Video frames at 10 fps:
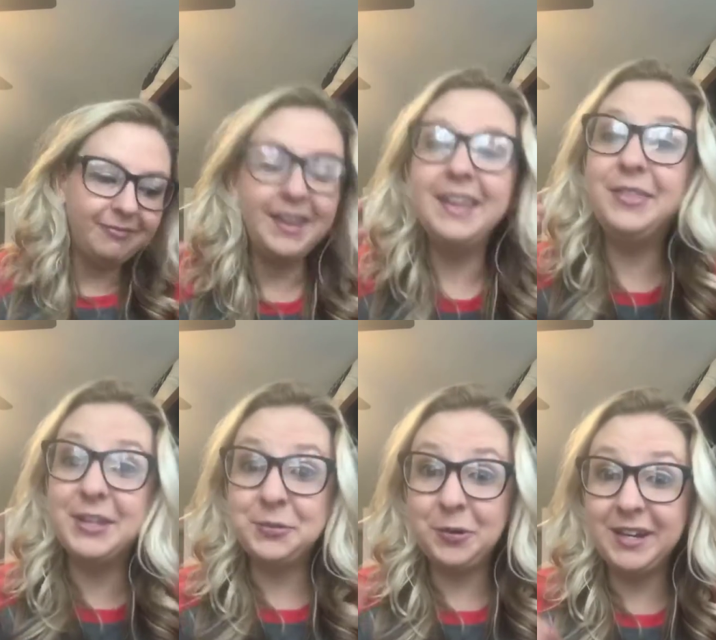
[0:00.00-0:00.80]

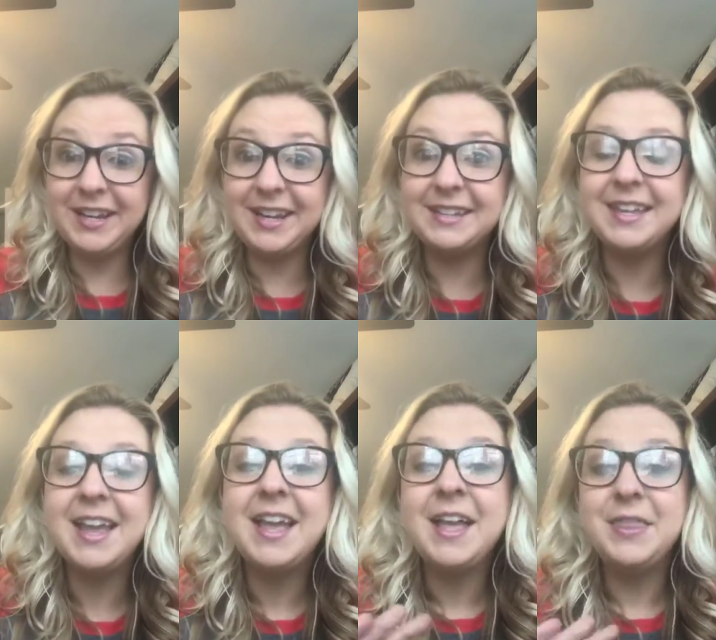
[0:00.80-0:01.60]
This one is
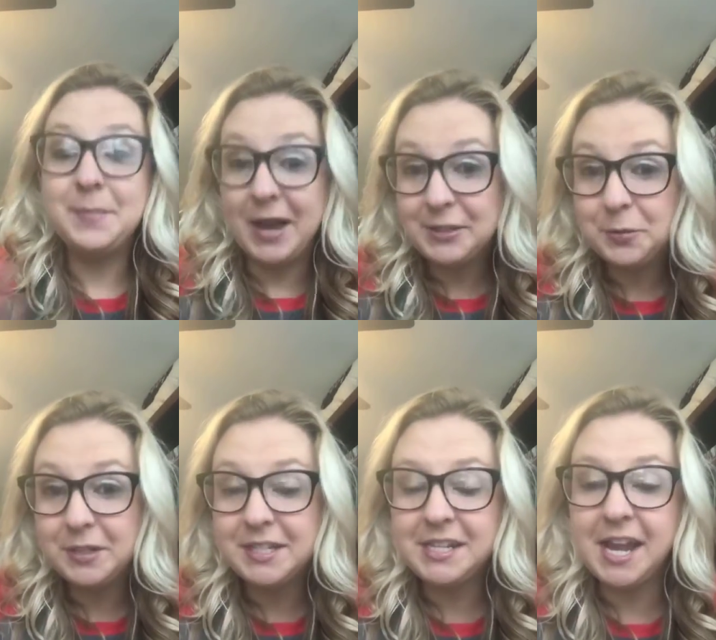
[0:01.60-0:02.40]
the best one
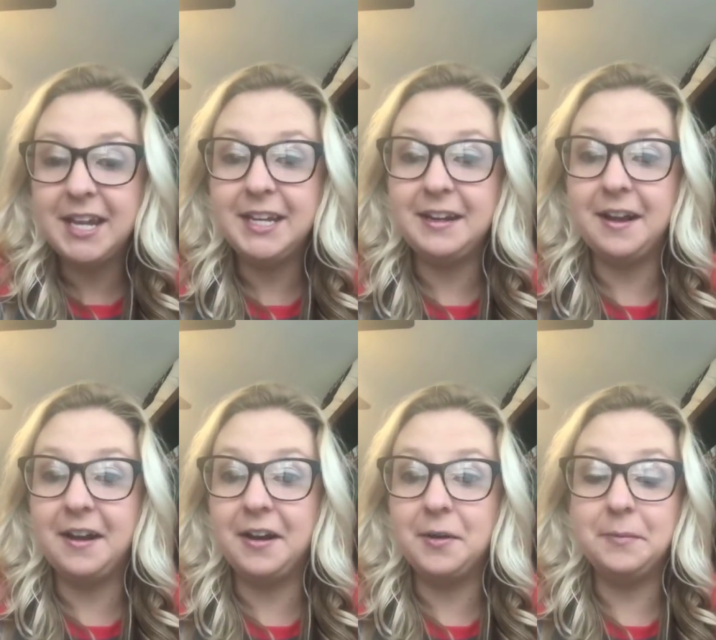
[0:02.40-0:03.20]
to date,
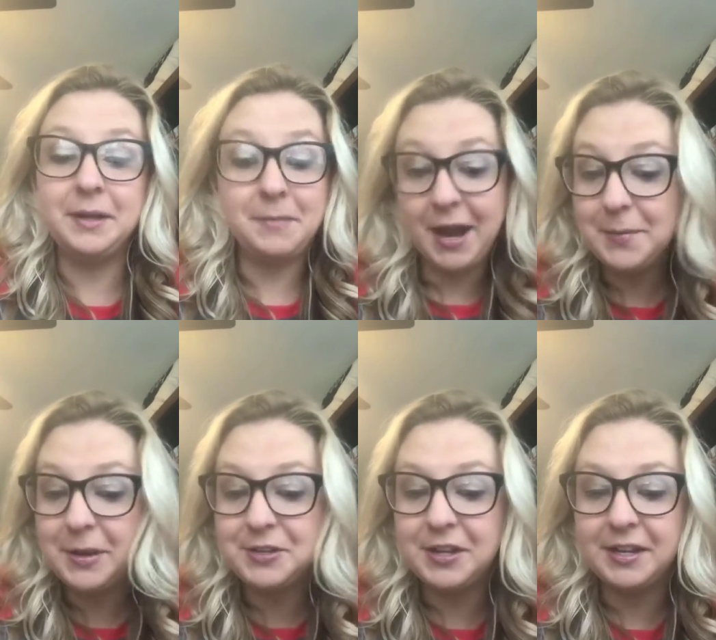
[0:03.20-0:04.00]
in my
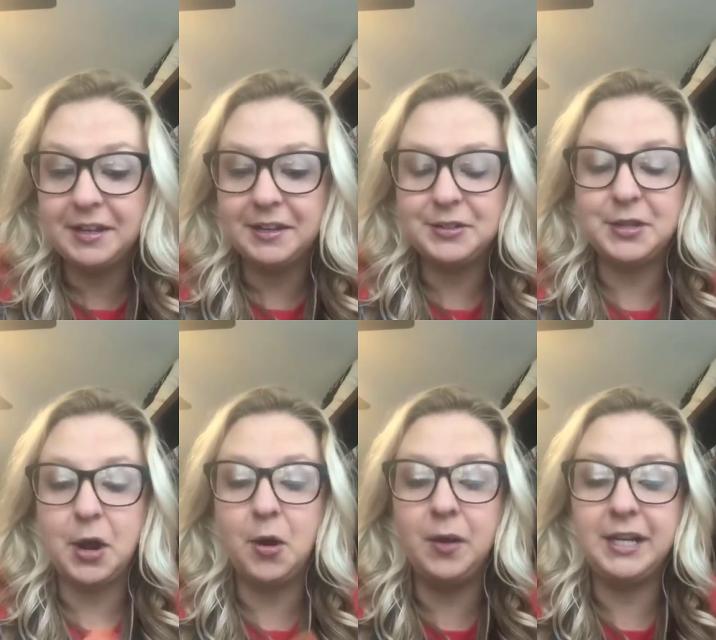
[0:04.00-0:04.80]
opinion.
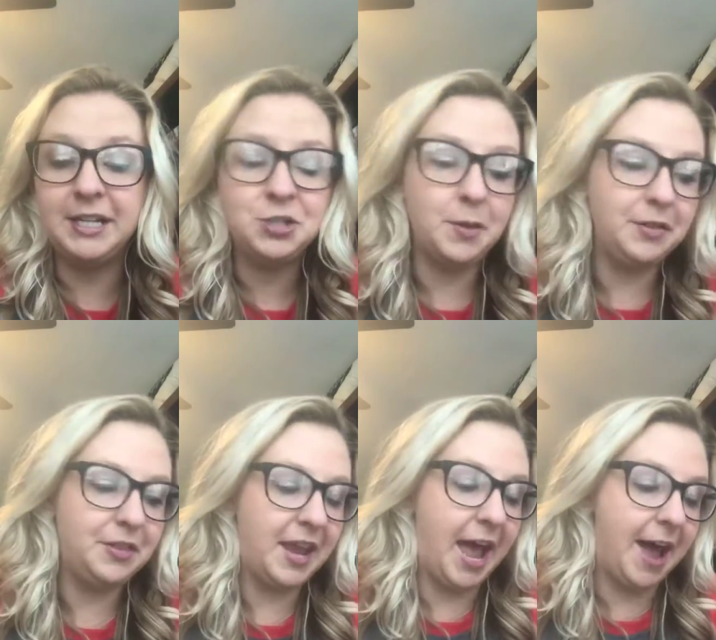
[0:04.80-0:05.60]
So, in each month
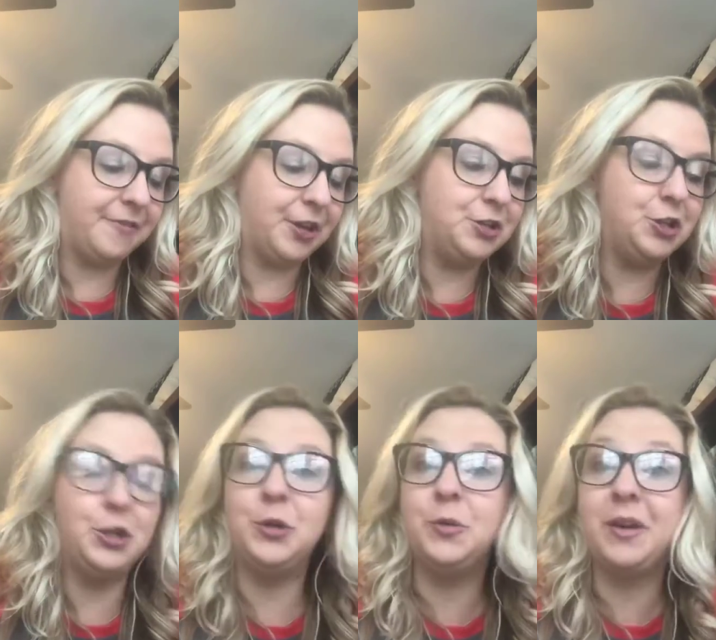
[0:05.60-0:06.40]
they have a
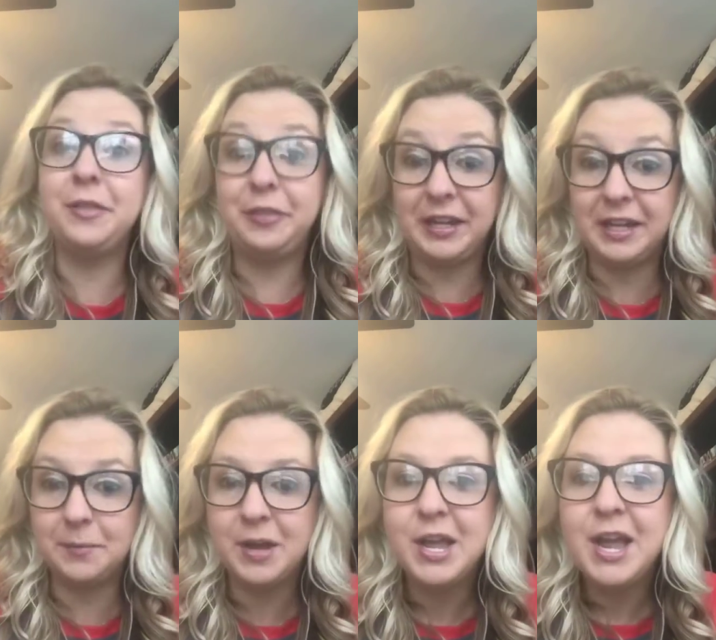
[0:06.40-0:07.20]
new
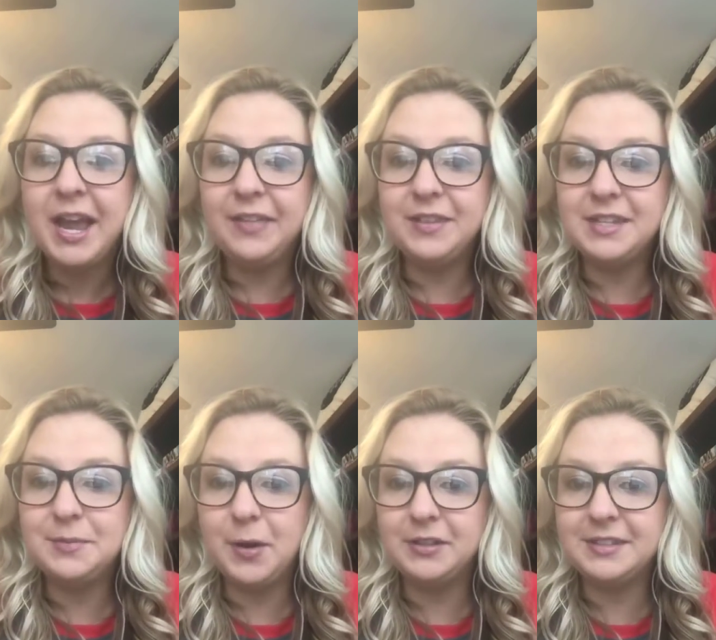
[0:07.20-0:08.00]
theme. And this
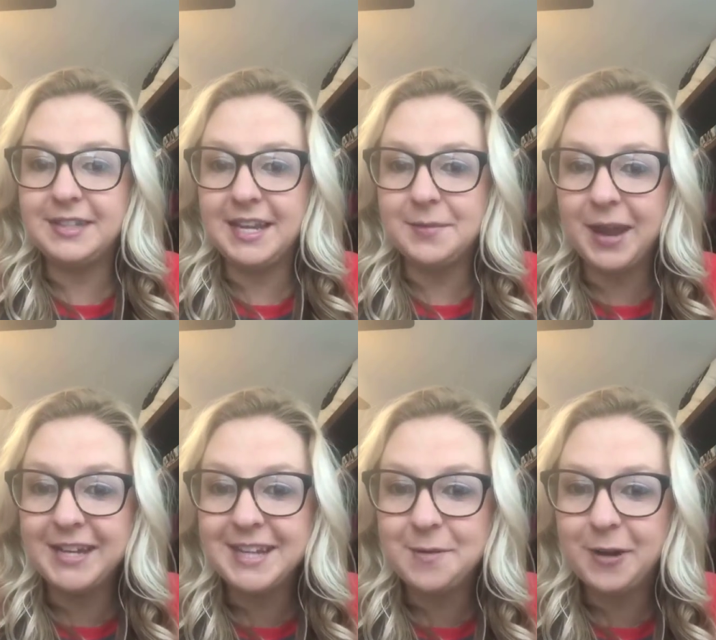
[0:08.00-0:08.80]
month's theme, hey
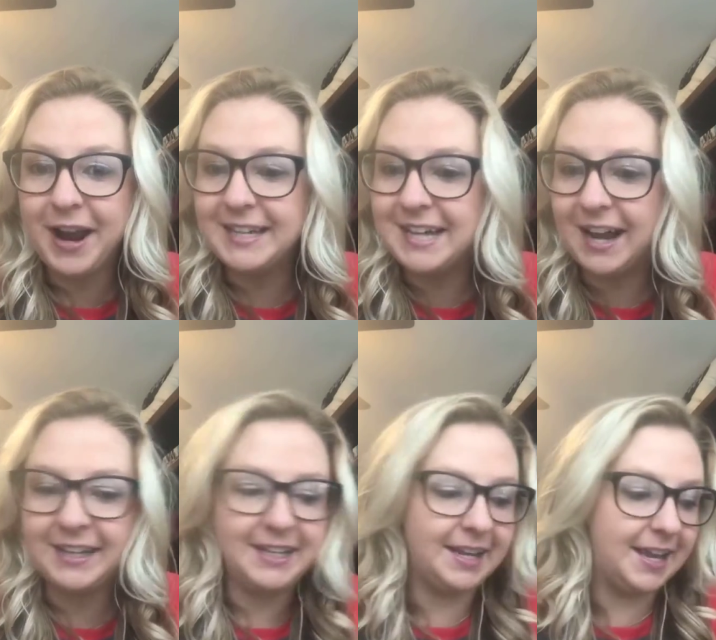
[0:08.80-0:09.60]
Deborah, hey
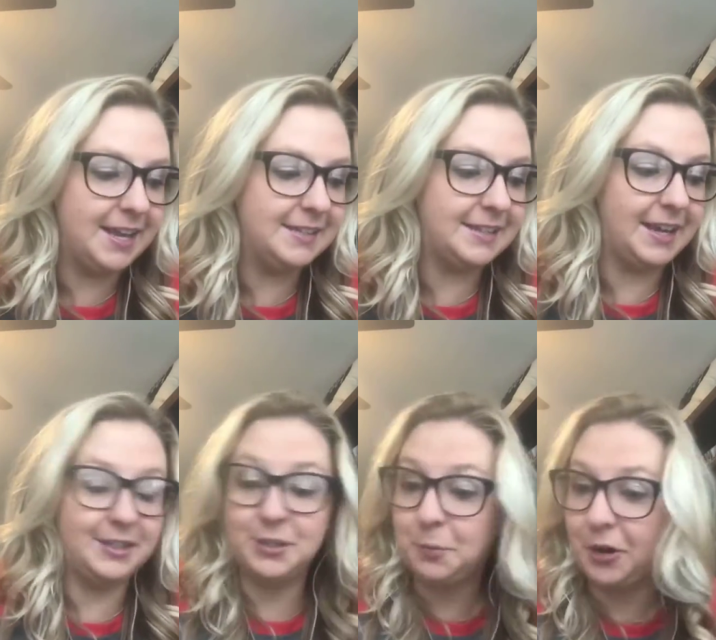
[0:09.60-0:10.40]
Dottie, is
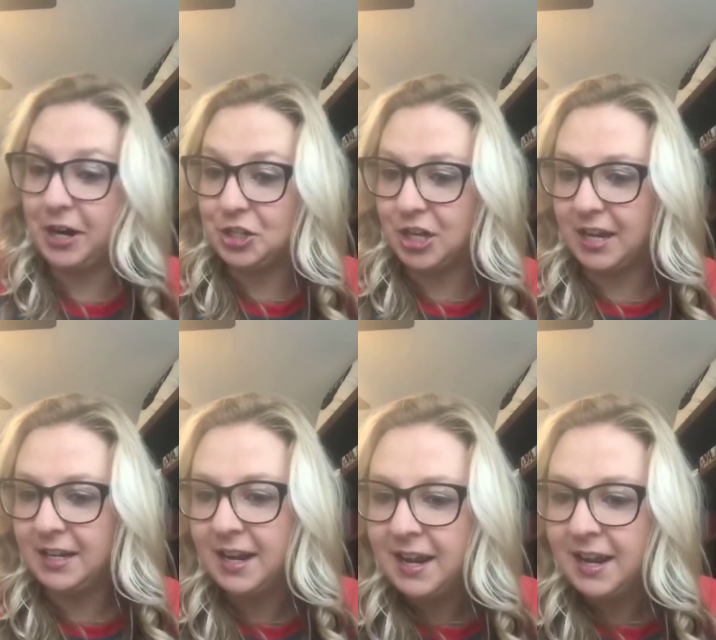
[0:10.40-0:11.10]
inspiration.